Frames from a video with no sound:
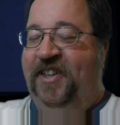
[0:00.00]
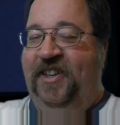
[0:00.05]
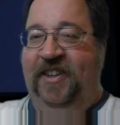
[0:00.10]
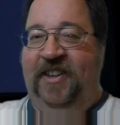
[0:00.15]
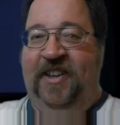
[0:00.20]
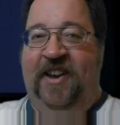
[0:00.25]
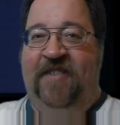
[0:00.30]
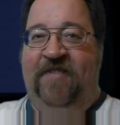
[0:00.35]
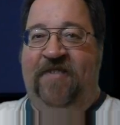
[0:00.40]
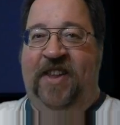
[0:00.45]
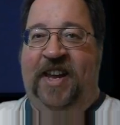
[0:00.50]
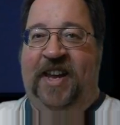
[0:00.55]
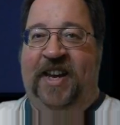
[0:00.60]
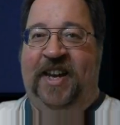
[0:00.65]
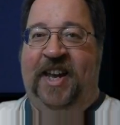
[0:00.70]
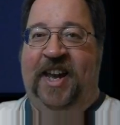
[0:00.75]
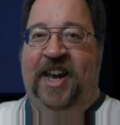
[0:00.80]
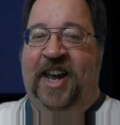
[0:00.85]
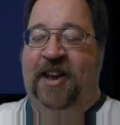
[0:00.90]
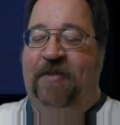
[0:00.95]
love that
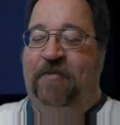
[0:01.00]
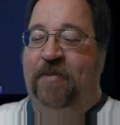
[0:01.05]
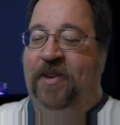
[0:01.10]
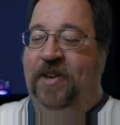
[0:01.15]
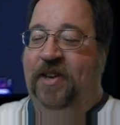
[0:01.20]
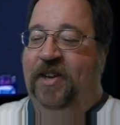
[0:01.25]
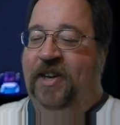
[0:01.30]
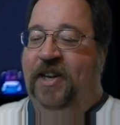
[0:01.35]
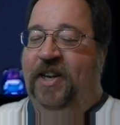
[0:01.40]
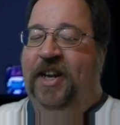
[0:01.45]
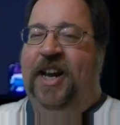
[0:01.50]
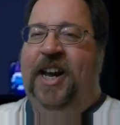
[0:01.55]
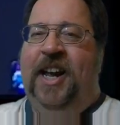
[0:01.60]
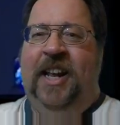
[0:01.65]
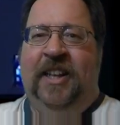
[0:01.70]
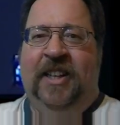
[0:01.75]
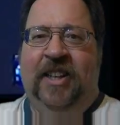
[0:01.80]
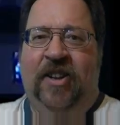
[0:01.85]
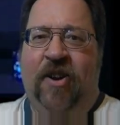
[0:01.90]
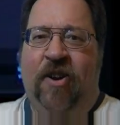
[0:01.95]
game.
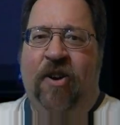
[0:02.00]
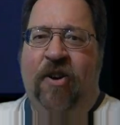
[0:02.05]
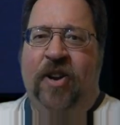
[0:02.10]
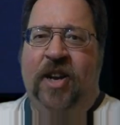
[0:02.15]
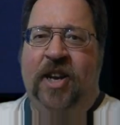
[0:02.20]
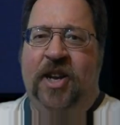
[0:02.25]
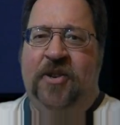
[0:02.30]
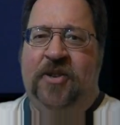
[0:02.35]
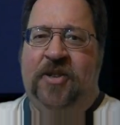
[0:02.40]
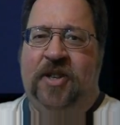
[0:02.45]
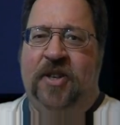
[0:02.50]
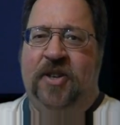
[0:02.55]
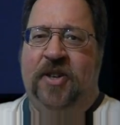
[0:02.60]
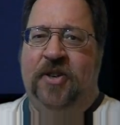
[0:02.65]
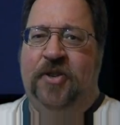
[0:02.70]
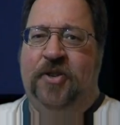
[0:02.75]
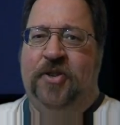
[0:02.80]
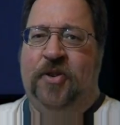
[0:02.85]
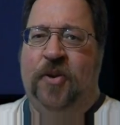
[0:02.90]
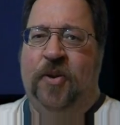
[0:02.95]
A little hard to use to
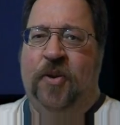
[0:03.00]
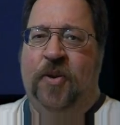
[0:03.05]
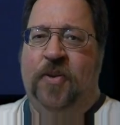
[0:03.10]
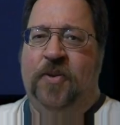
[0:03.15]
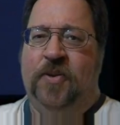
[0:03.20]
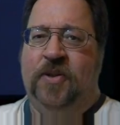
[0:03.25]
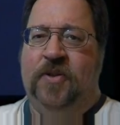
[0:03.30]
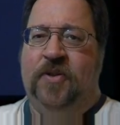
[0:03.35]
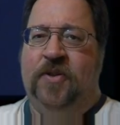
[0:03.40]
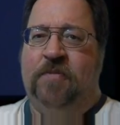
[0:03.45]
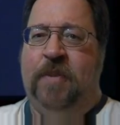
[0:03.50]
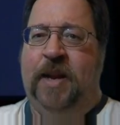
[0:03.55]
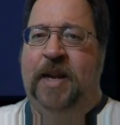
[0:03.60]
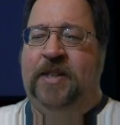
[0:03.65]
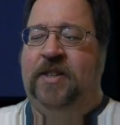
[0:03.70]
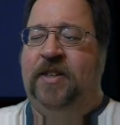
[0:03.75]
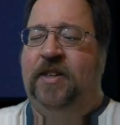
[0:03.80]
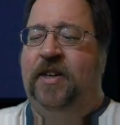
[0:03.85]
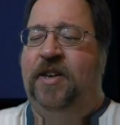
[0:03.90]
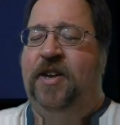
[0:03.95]
controls because
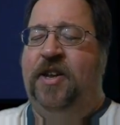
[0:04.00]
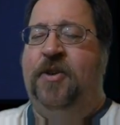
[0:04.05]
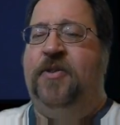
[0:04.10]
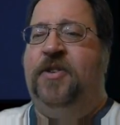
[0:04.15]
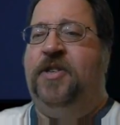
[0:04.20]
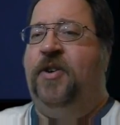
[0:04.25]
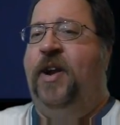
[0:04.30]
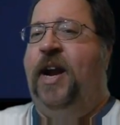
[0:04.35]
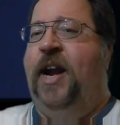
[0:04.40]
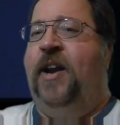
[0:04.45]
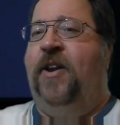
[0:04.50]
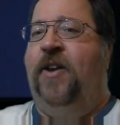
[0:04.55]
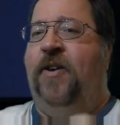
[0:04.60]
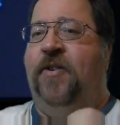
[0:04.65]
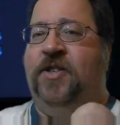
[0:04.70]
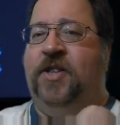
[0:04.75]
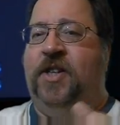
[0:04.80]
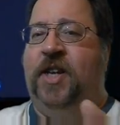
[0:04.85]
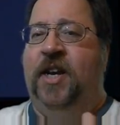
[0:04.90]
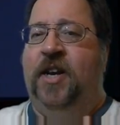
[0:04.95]
basically you use your
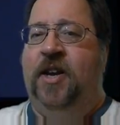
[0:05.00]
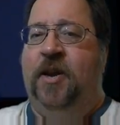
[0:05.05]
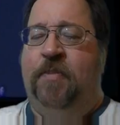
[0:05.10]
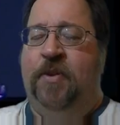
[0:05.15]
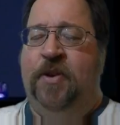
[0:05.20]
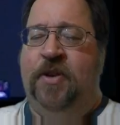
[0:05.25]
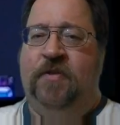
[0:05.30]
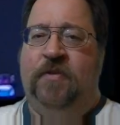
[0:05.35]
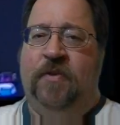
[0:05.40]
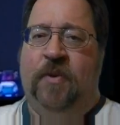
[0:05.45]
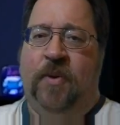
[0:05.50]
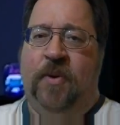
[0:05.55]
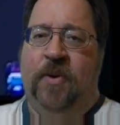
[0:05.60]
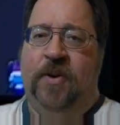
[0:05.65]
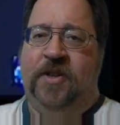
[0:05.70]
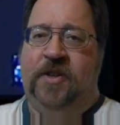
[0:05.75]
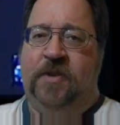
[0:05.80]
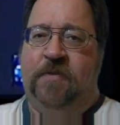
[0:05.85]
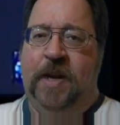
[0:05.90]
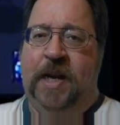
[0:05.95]
analog stick, you push forward
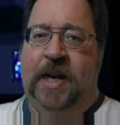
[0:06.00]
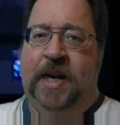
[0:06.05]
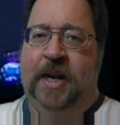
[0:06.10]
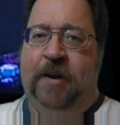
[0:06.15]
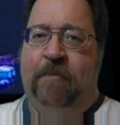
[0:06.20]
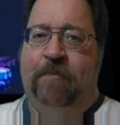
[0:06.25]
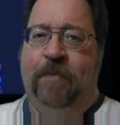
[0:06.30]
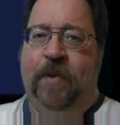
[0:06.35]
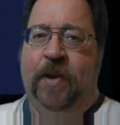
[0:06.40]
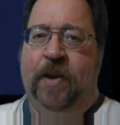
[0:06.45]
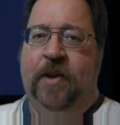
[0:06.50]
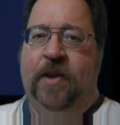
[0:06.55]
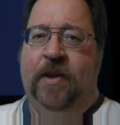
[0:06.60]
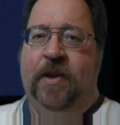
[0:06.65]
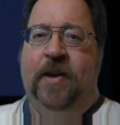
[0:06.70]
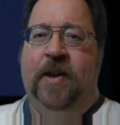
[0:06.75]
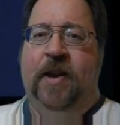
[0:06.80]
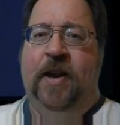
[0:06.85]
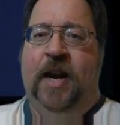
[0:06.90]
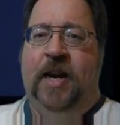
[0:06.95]
to speed up,
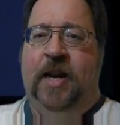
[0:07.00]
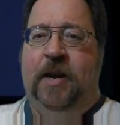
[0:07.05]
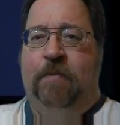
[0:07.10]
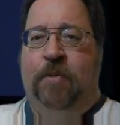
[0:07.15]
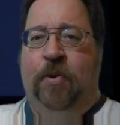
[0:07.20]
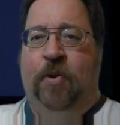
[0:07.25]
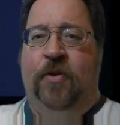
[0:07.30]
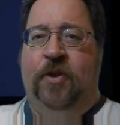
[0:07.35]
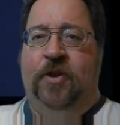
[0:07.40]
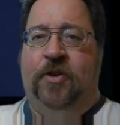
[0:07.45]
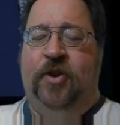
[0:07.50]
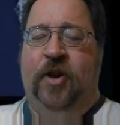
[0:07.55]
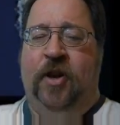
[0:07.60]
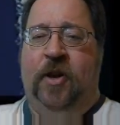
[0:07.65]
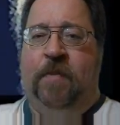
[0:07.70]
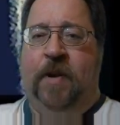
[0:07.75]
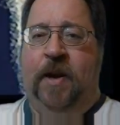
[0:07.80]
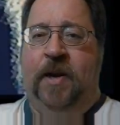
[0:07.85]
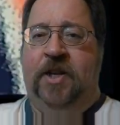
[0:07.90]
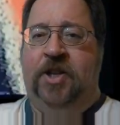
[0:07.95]
and you pull the trigger
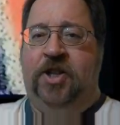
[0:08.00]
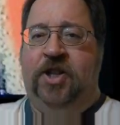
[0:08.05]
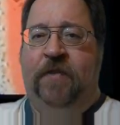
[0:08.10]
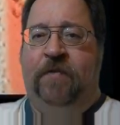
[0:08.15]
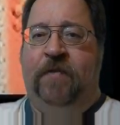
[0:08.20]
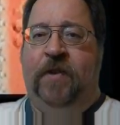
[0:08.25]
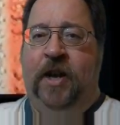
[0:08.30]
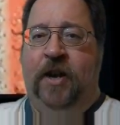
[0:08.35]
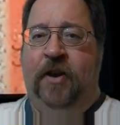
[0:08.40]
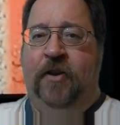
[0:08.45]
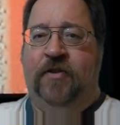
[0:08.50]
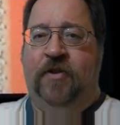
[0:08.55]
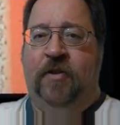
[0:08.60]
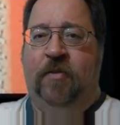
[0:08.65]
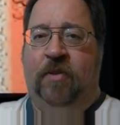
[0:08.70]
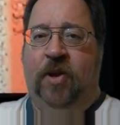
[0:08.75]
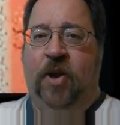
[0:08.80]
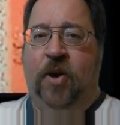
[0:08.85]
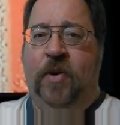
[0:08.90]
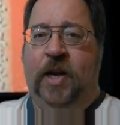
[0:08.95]
button to shift gears
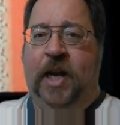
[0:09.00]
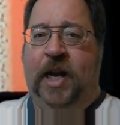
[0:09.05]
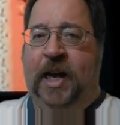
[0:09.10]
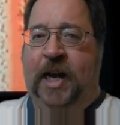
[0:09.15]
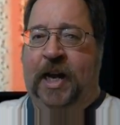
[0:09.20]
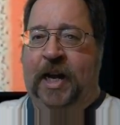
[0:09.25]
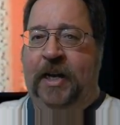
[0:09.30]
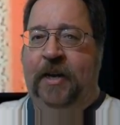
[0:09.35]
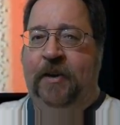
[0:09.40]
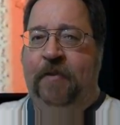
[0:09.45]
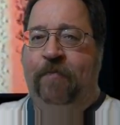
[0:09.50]
from low to high.